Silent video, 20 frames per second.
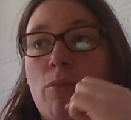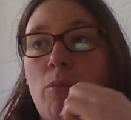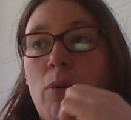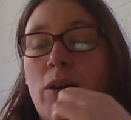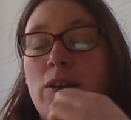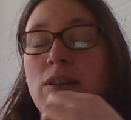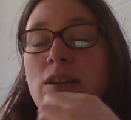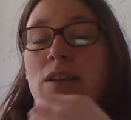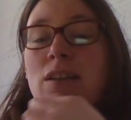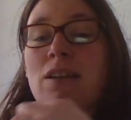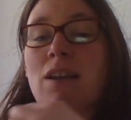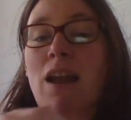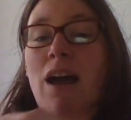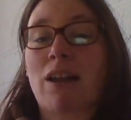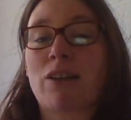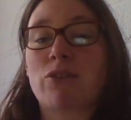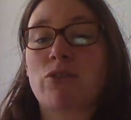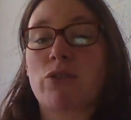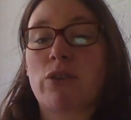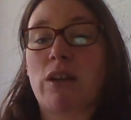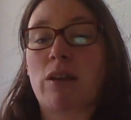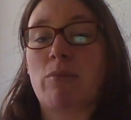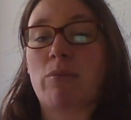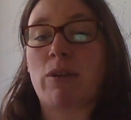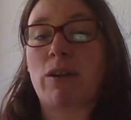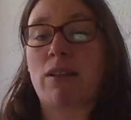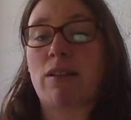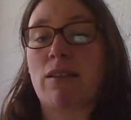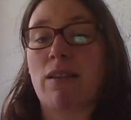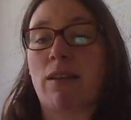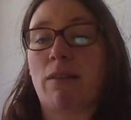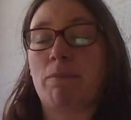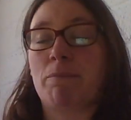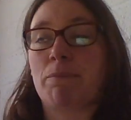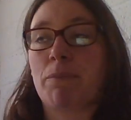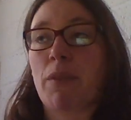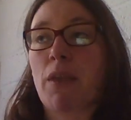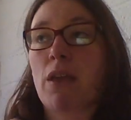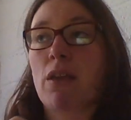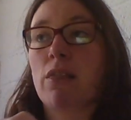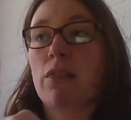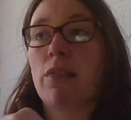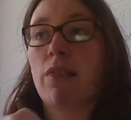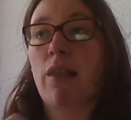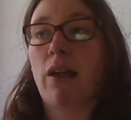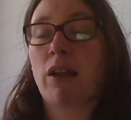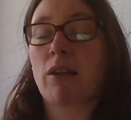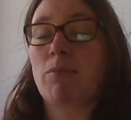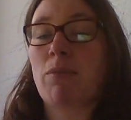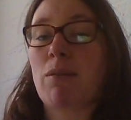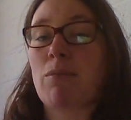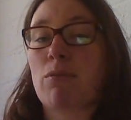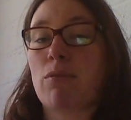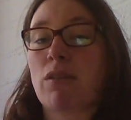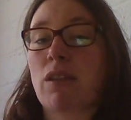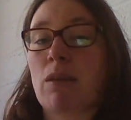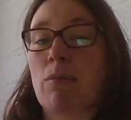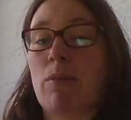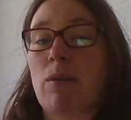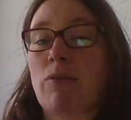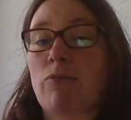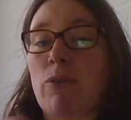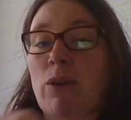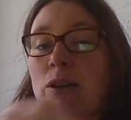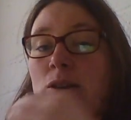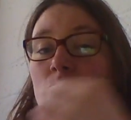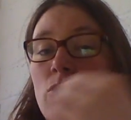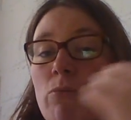body naturally breathes in. A lot of people, when they breathe at